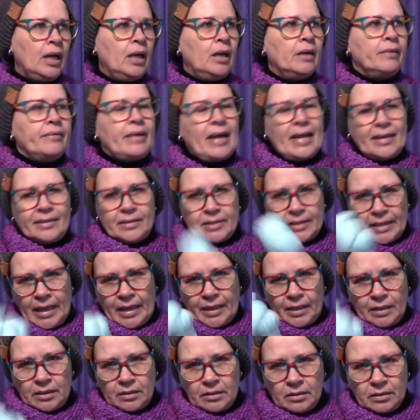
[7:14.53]

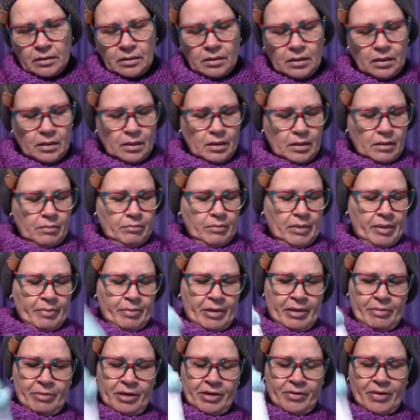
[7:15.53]
grandson, my
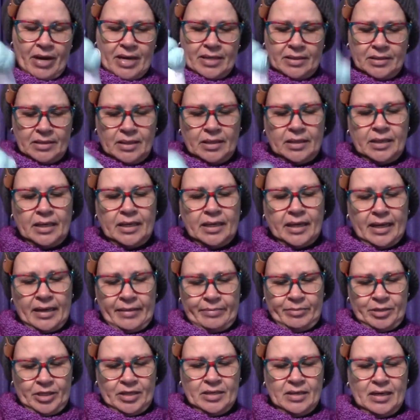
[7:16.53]
baby grandson in
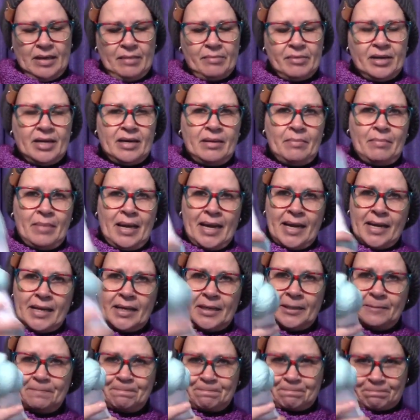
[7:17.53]
Cape Town. I'm going to
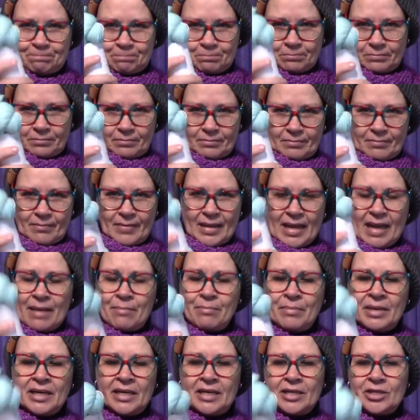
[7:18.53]
make a
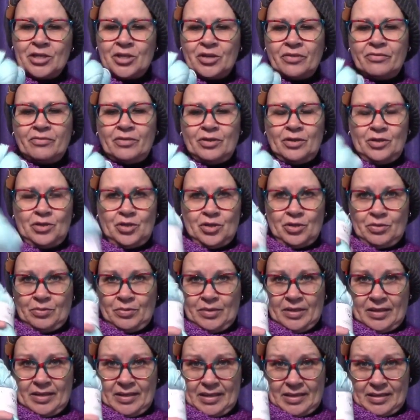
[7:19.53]
miniature version
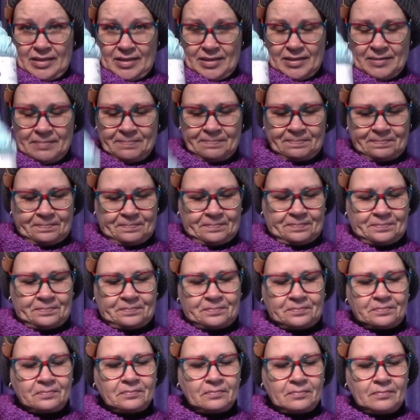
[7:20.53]
with this,
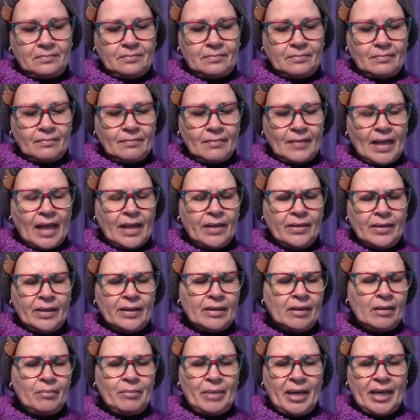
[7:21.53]
and then
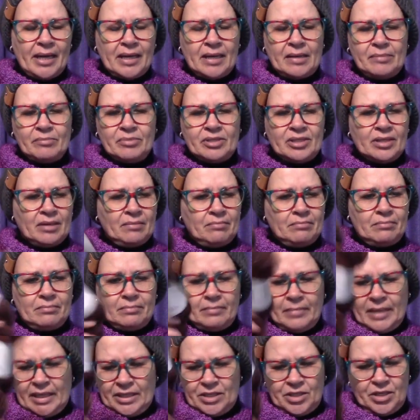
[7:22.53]
I'm making
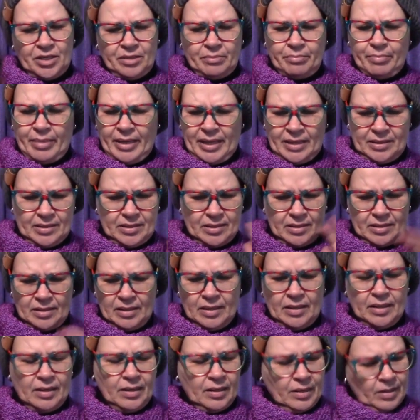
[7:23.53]
some matching pants
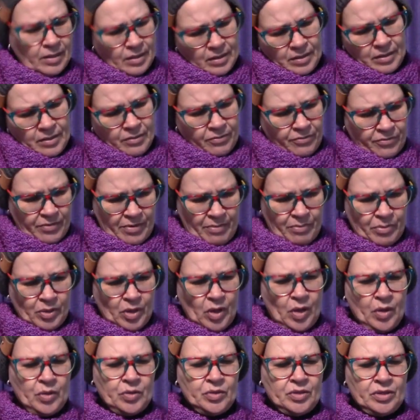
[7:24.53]
from
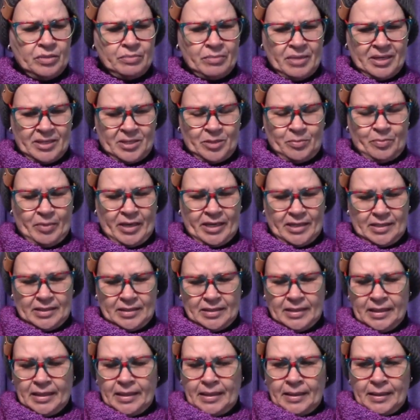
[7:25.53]
the Hose and Mutts
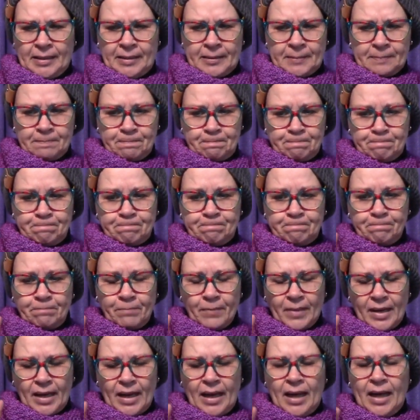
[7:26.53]
pattern.
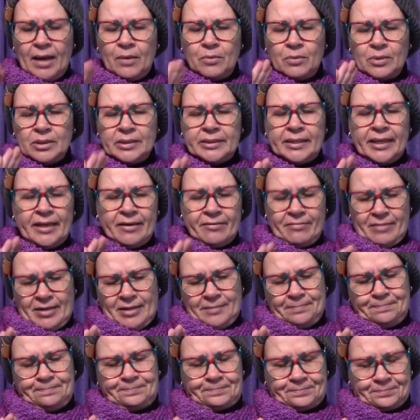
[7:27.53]
I will never